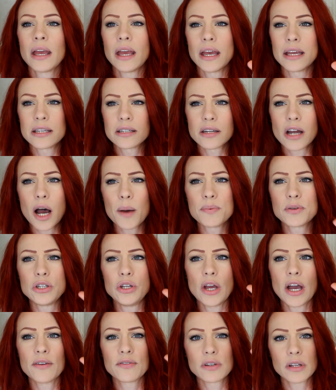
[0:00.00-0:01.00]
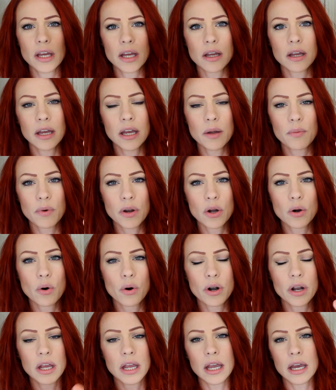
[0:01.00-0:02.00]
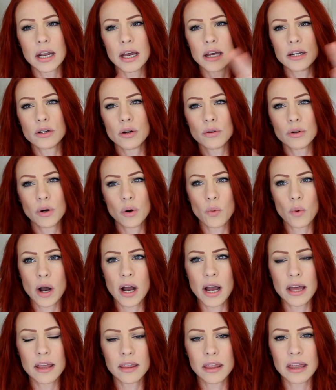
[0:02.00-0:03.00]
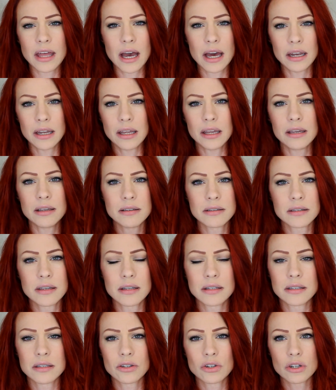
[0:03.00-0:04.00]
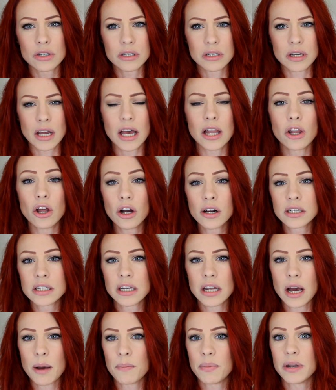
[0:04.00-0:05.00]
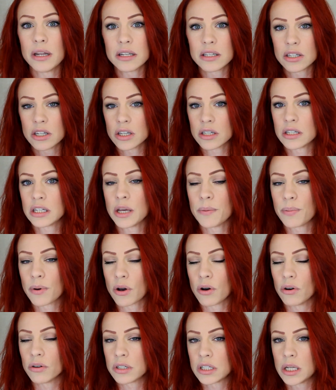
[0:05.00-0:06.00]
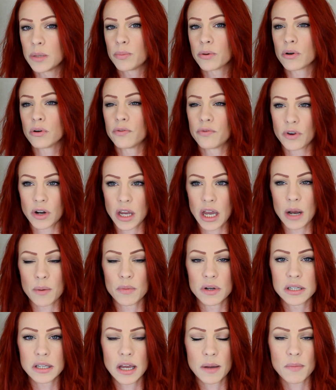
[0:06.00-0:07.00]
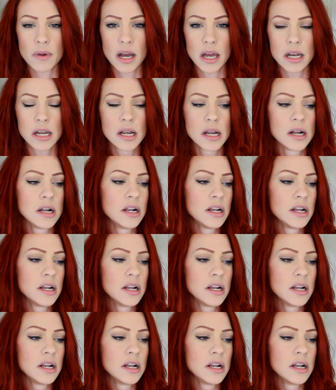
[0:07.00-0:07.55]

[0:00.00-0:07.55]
It stops and you have to like hit record again. I don't know why that is. It's just, I looked it up and it's just typical. It's typical for cameras like mine.